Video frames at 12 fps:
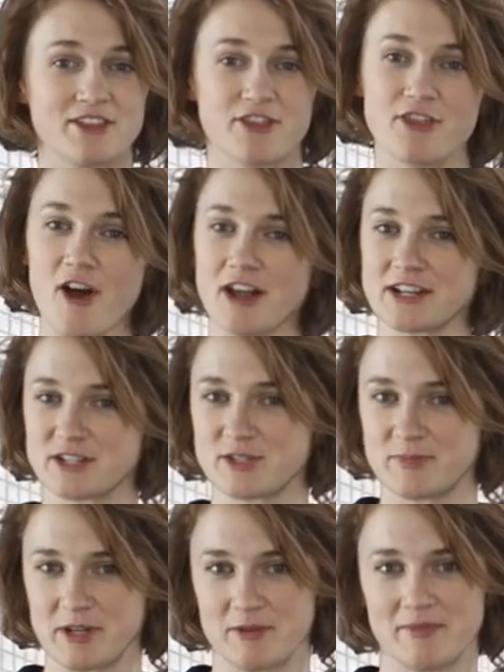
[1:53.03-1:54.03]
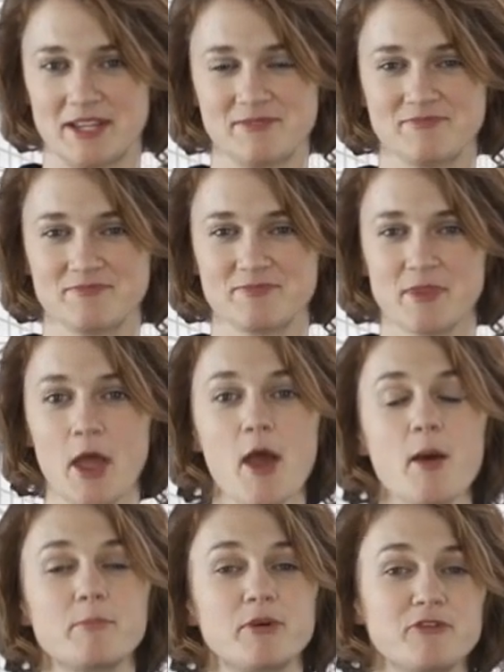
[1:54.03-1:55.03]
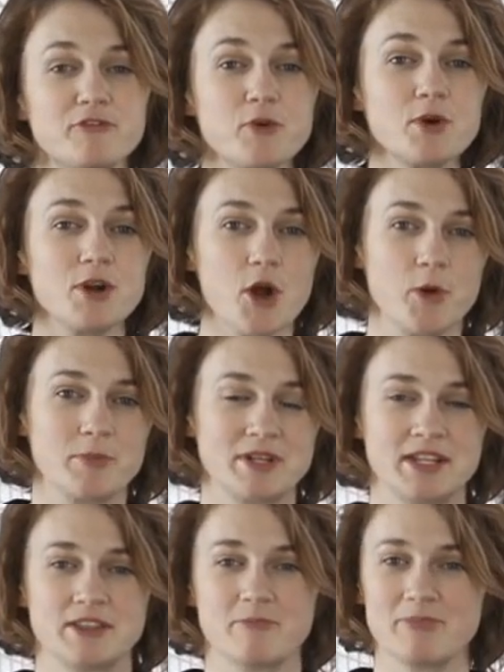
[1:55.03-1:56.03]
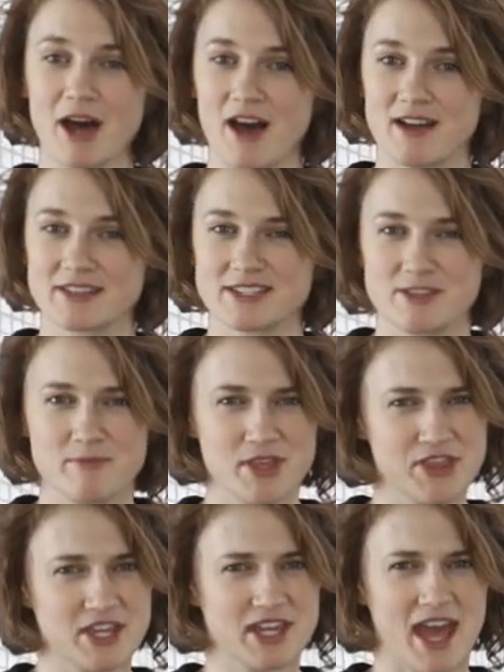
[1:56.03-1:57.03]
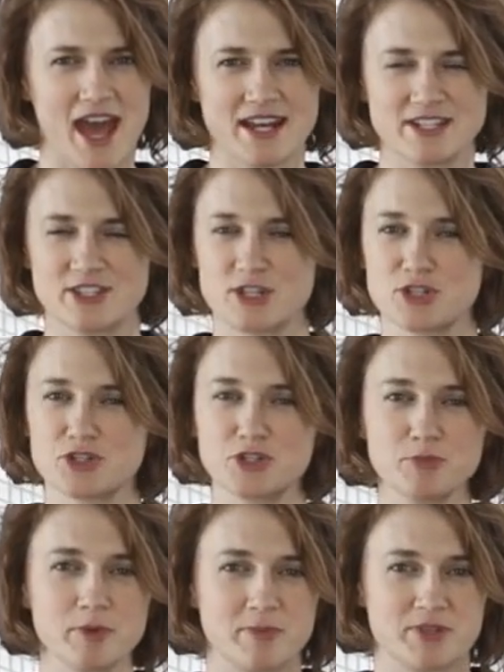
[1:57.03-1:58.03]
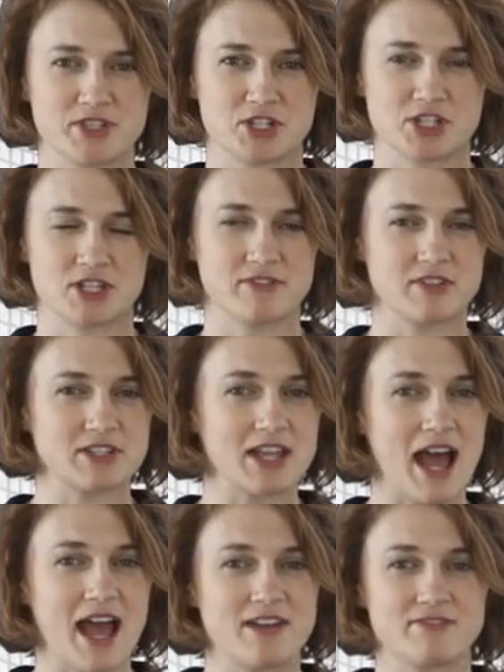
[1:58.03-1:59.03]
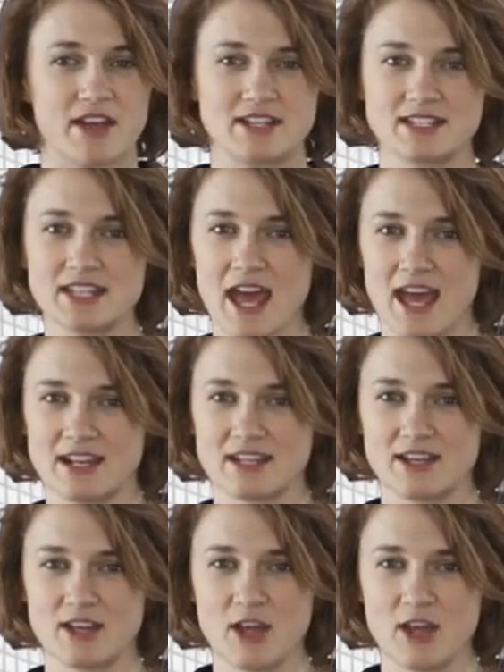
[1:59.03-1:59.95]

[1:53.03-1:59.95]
thought experiment. Before opening the box, the mythic cat is in a superposition of alive and dead.